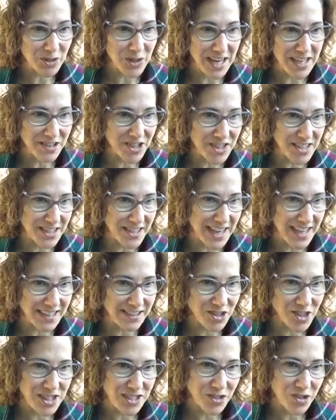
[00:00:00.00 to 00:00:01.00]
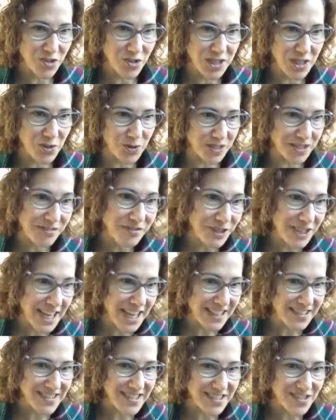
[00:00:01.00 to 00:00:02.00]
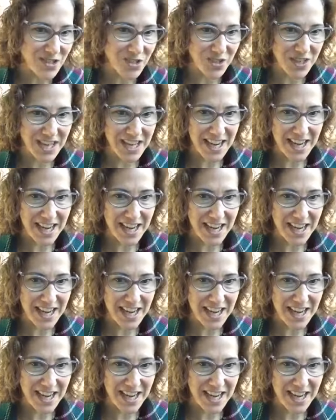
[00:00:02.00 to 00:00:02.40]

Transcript: ancestry or different ancestry,